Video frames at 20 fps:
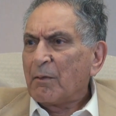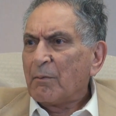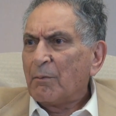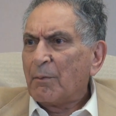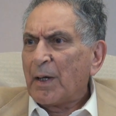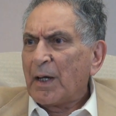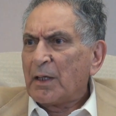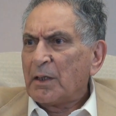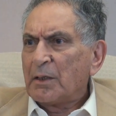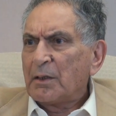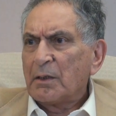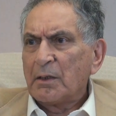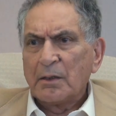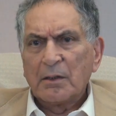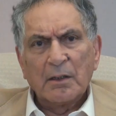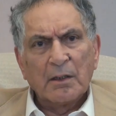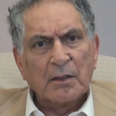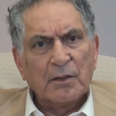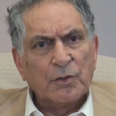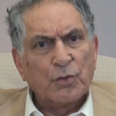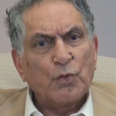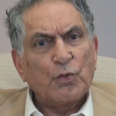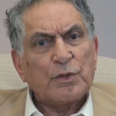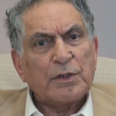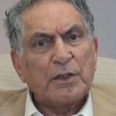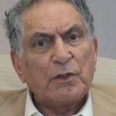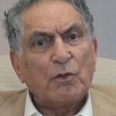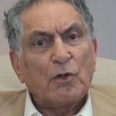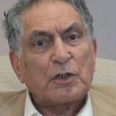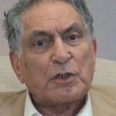by
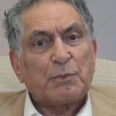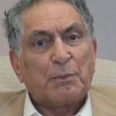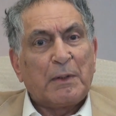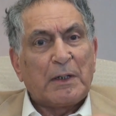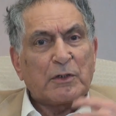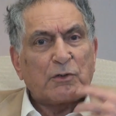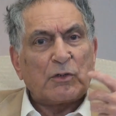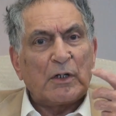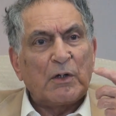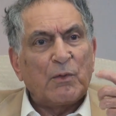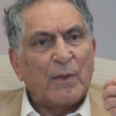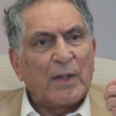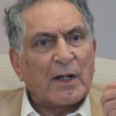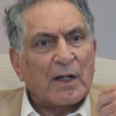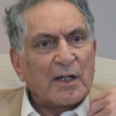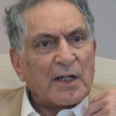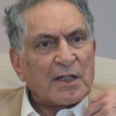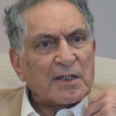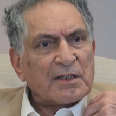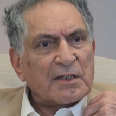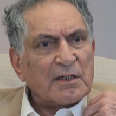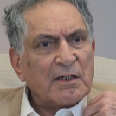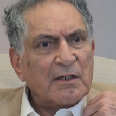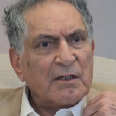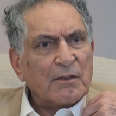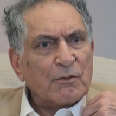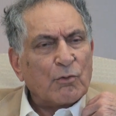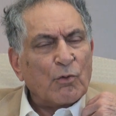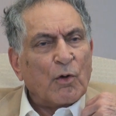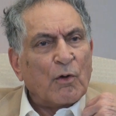using your spiritual awareness
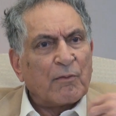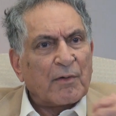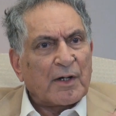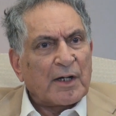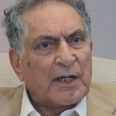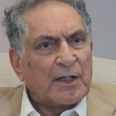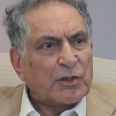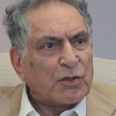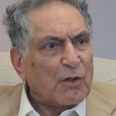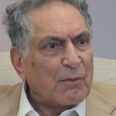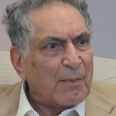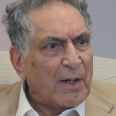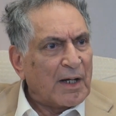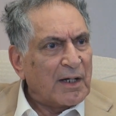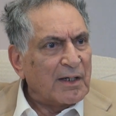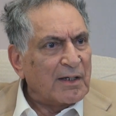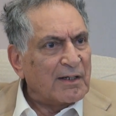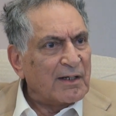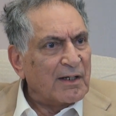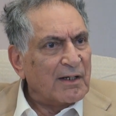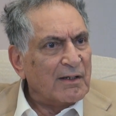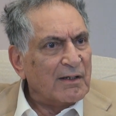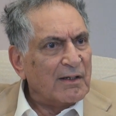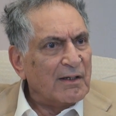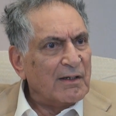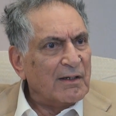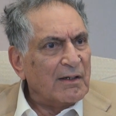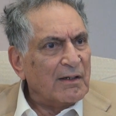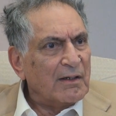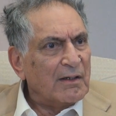to override your mind.
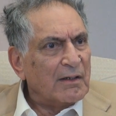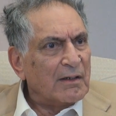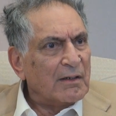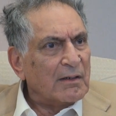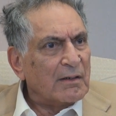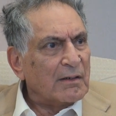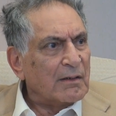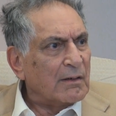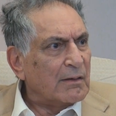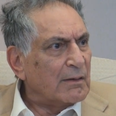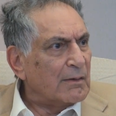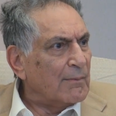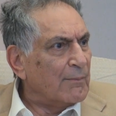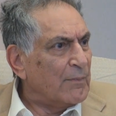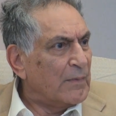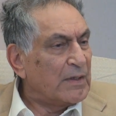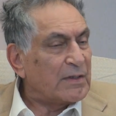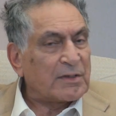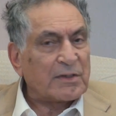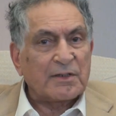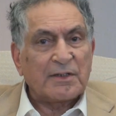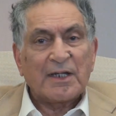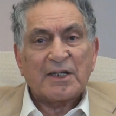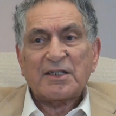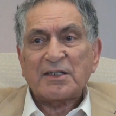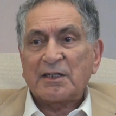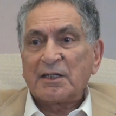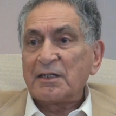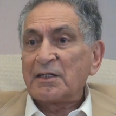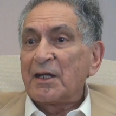This
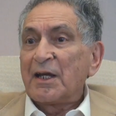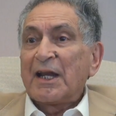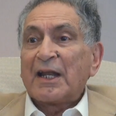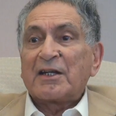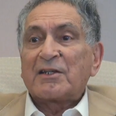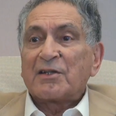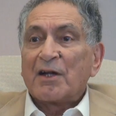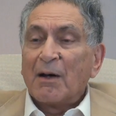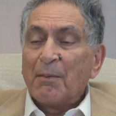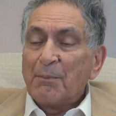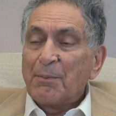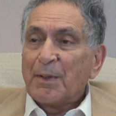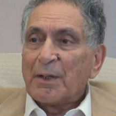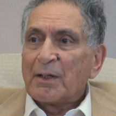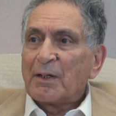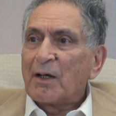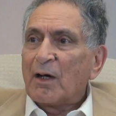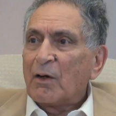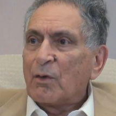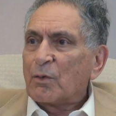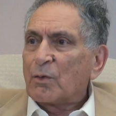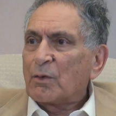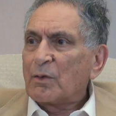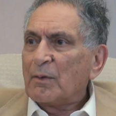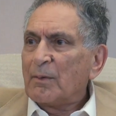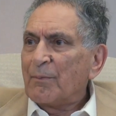test is an example how